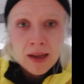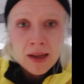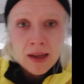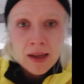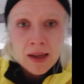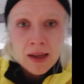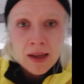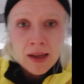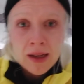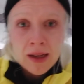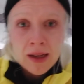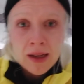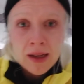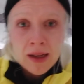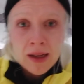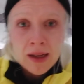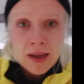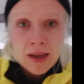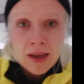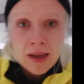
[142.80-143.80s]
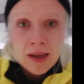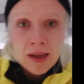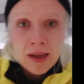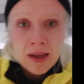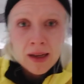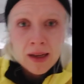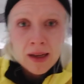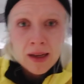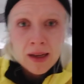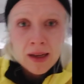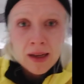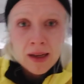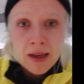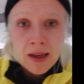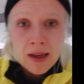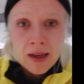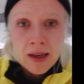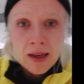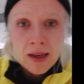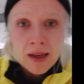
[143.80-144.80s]

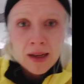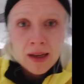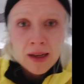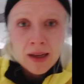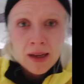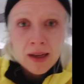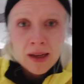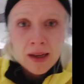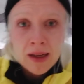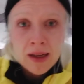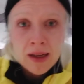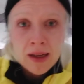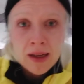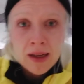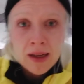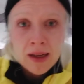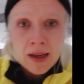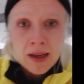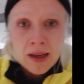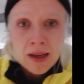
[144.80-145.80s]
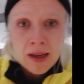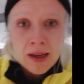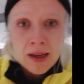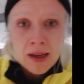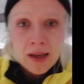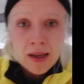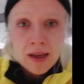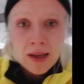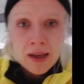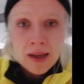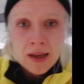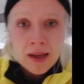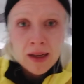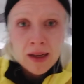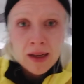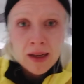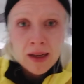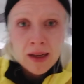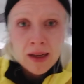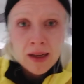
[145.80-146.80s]

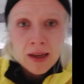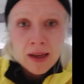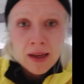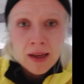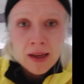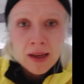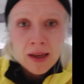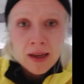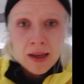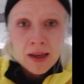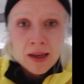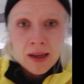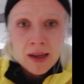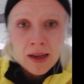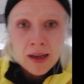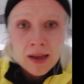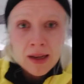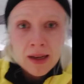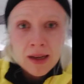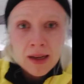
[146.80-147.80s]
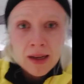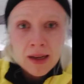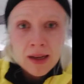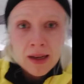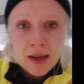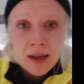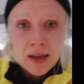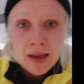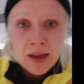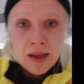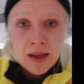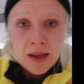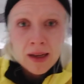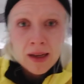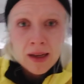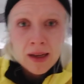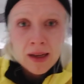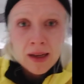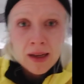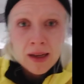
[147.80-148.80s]

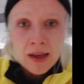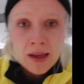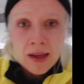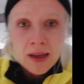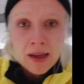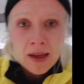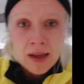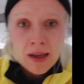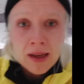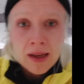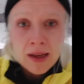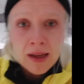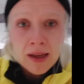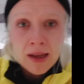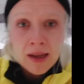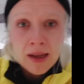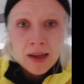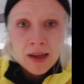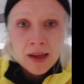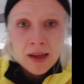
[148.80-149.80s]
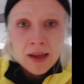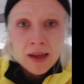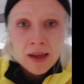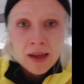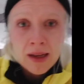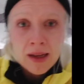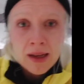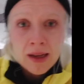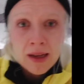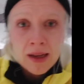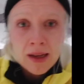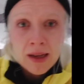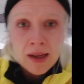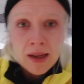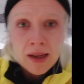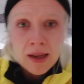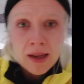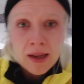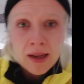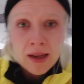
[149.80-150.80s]
No words are spoken by the person on screen.